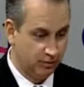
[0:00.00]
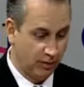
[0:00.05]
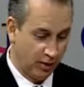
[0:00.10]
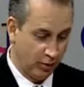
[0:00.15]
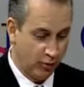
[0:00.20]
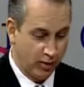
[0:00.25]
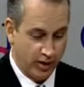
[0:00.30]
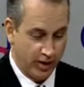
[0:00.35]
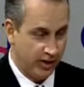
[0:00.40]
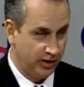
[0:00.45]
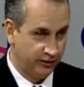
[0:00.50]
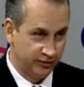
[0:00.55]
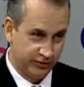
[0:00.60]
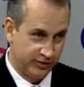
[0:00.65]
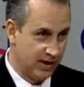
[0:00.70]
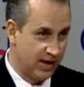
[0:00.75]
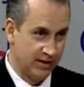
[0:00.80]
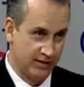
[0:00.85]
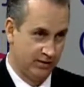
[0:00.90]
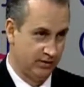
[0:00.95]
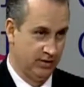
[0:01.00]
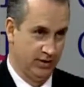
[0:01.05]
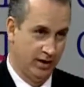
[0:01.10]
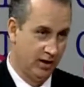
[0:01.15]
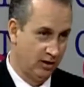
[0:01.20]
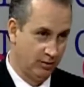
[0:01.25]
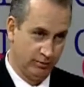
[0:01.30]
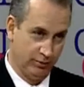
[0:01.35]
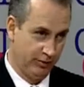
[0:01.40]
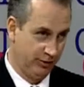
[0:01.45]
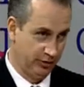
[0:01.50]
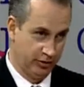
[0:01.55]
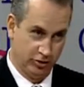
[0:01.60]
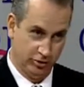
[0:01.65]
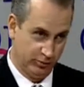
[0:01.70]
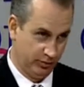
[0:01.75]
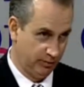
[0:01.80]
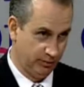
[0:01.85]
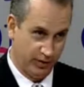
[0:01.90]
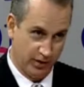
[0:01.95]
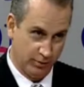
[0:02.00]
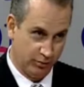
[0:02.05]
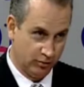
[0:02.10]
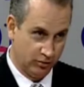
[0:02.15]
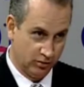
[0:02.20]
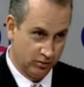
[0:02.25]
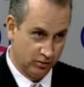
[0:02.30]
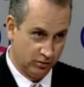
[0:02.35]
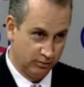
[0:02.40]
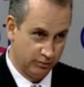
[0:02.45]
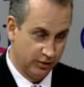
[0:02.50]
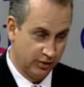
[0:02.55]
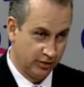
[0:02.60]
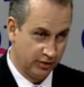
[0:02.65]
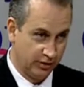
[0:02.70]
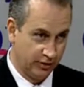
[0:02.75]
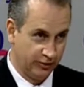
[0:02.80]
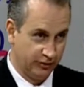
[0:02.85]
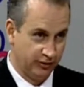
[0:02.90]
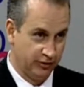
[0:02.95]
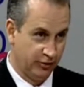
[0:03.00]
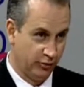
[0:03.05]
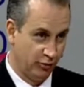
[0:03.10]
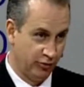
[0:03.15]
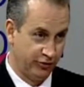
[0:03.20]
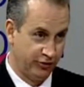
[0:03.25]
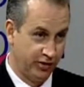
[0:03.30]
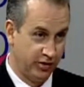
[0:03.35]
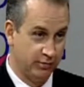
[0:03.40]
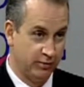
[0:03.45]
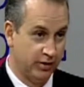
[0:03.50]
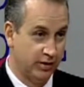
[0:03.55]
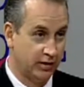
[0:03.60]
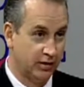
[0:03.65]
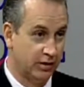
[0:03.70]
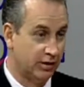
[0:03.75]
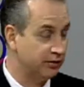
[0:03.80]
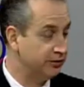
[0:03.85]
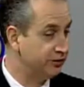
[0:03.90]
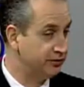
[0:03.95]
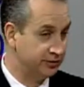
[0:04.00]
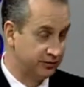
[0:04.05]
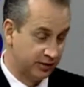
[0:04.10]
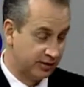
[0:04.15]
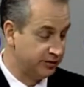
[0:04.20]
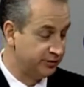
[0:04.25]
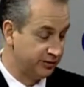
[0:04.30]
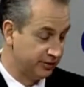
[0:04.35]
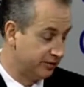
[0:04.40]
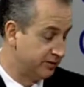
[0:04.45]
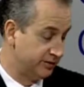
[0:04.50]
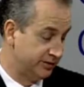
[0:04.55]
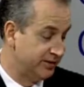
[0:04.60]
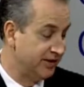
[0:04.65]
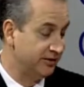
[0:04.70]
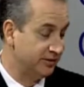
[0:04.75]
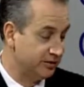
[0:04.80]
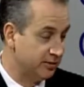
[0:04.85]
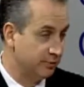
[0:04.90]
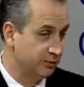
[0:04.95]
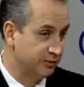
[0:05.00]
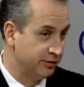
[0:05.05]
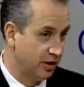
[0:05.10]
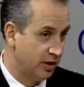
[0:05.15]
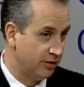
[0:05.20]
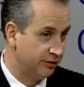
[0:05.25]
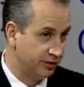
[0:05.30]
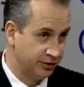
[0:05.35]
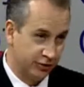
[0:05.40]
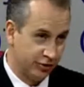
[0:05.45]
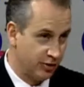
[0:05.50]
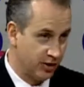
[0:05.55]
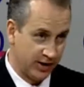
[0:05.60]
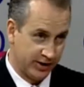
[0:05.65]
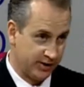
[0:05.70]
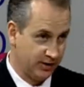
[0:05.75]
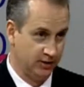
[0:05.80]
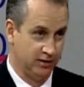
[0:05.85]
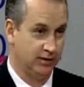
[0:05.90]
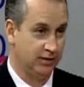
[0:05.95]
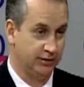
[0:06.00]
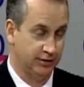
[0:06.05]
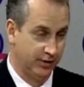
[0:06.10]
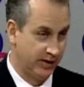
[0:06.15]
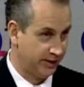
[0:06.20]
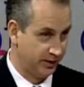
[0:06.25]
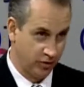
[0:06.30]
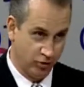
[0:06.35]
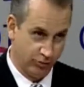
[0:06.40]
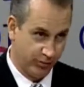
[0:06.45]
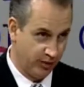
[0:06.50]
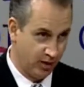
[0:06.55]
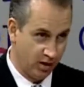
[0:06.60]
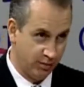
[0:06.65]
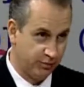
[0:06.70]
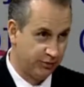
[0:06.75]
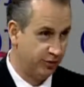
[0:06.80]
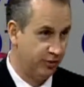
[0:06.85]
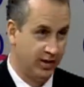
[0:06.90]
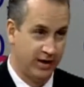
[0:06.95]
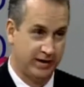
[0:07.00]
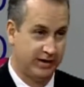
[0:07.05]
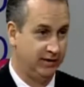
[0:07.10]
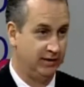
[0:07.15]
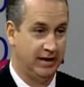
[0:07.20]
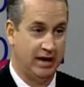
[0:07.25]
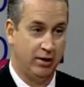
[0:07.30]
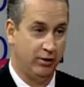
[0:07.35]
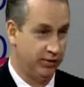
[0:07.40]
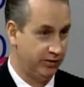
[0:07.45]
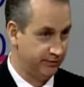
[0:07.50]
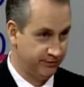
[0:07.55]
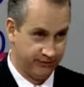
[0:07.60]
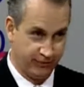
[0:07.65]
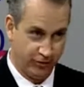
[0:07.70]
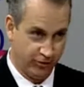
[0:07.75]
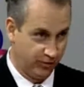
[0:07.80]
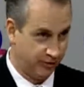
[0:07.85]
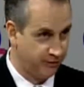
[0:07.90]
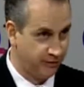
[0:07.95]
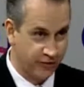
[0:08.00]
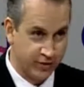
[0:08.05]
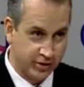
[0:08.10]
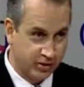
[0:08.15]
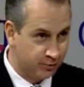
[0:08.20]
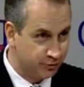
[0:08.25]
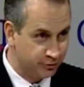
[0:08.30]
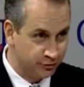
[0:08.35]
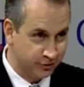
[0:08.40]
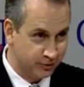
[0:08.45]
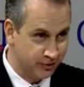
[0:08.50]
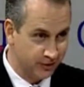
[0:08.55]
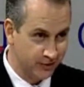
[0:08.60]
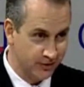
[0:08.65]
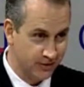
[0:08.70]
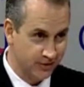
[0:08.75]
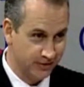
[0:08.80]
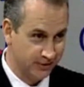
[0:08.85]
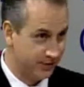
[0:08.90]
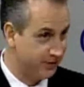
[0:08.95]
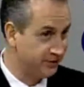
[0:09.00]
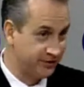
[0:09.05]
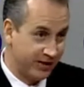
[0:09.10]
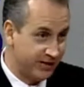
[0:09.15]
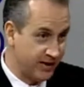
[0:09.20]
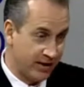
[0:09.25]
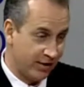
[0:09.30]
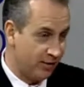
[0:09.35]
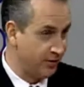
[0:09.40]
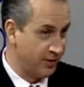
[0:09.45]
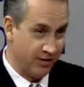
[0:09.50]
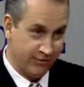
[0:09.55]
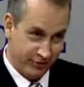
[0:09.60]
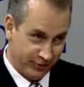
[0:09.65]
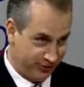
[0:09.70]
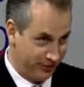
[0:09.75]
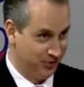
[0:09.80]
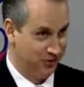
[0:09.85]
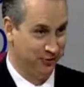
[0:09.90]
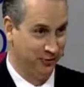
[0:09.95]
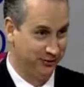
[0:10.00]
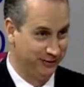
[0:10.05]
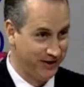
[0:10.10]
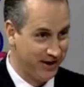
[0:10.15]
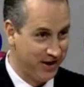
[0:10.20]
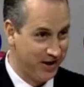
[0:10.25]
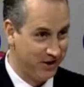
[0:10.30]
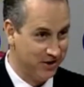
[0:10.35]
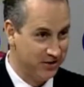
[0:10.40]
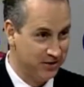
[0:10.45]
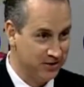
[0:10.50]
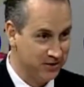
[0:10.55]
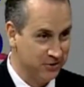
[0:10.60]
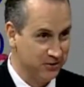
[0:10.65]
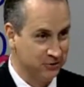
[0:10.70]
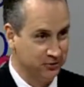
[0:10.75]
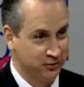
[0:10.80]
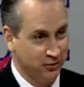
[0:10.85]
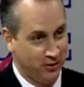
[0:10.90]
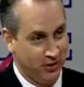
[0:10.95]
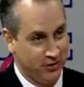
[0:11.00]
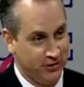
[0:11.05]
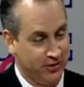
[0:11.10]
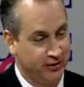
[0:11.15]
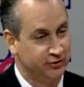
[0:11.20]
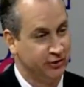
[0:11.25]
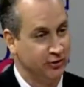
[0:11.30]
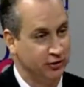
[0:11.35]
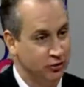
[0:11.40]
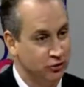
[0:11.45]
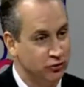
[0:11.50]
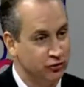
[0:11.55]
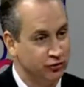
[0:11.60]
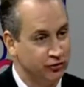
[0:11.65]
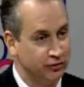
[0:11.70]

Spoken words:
by the way, it's not going to help the Cuban people, because the regime says it themselves, that they're not going to open up, they're not going to allow any further freedoms. They say that every single day. So I think it's an illusion.